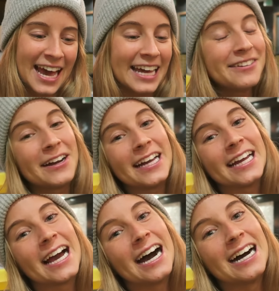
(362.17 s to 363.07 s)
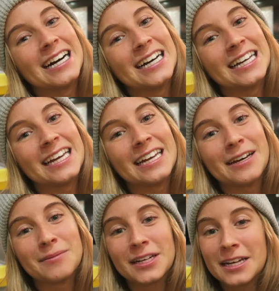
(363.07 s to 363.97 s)
Anyway, I
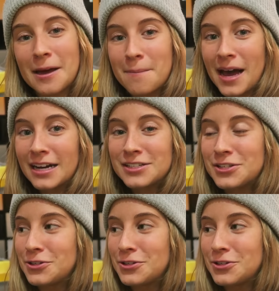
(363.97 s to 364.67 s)
am gonna get back